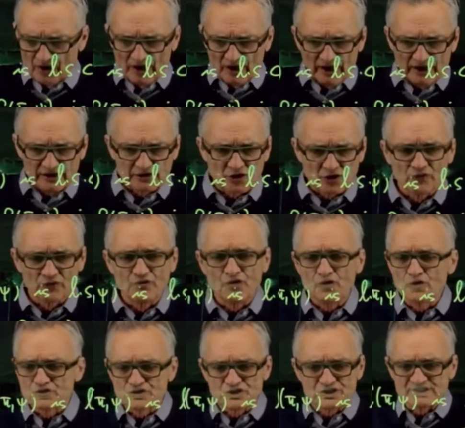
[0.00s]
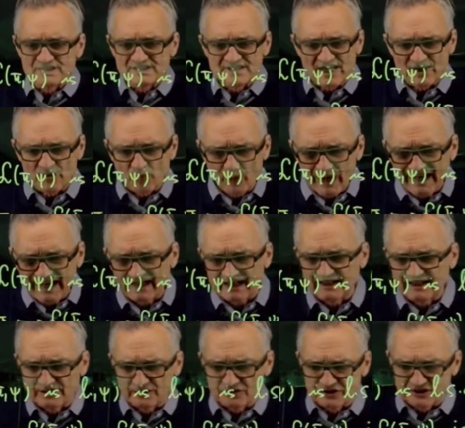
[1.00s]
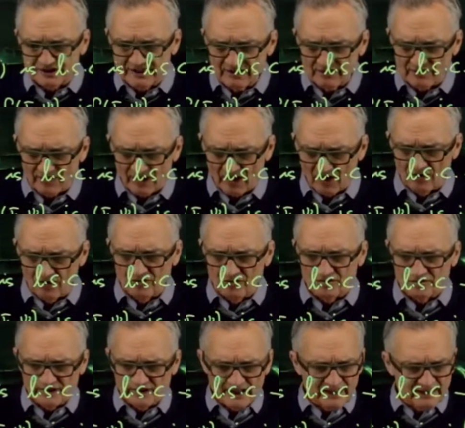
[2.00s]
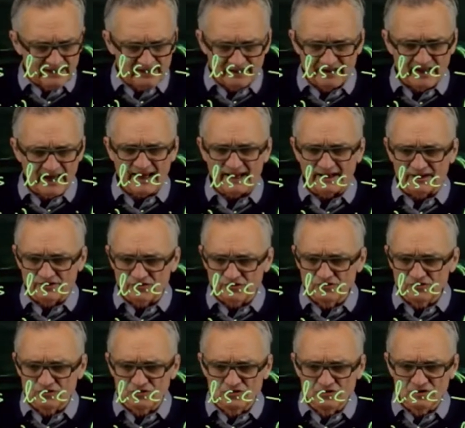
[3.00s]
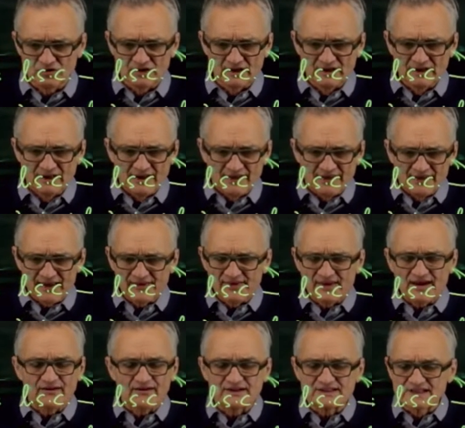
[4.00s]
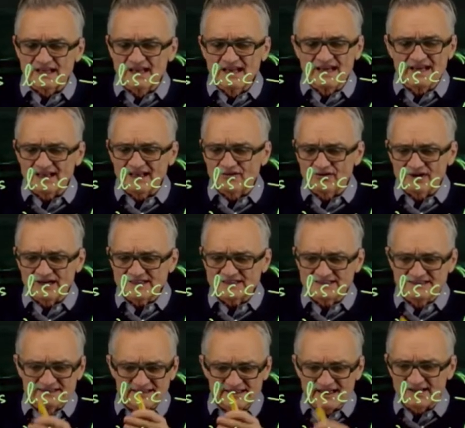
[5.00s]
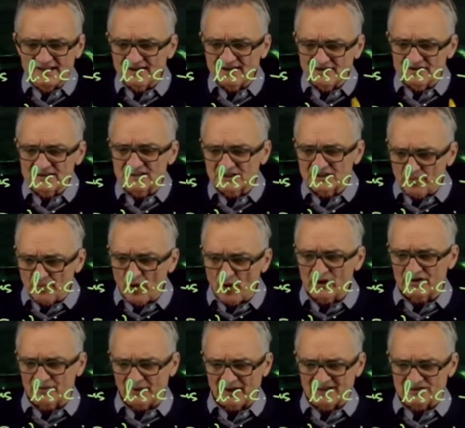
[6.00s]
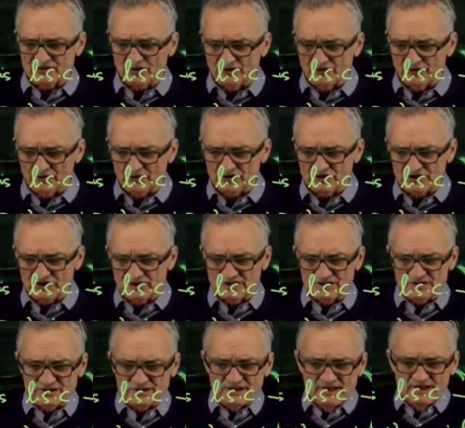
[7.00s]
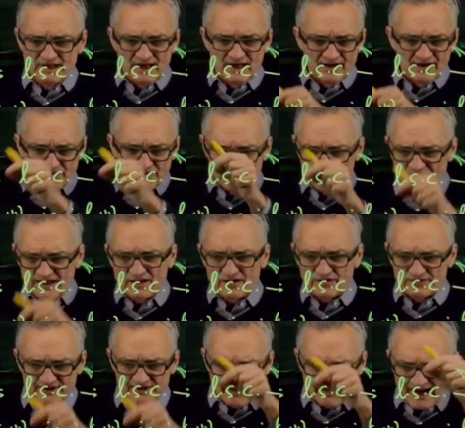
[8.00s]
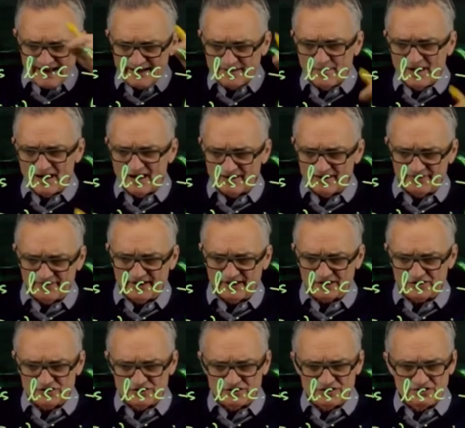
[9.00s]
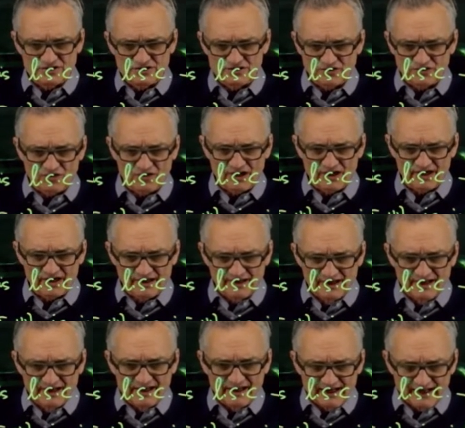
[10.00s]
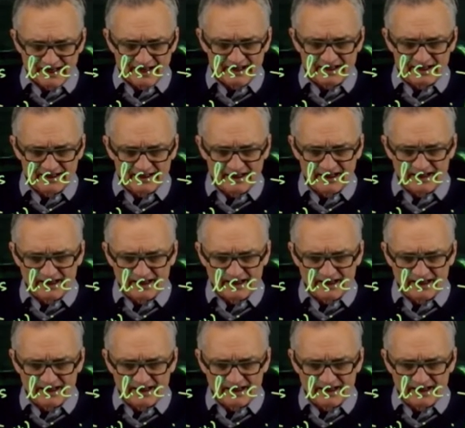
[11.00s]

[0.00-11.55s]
it converges, say, weakly to 0 in L2, then there is little reason that there is a pointwise convergence. If you think of the Rademacher functions, or in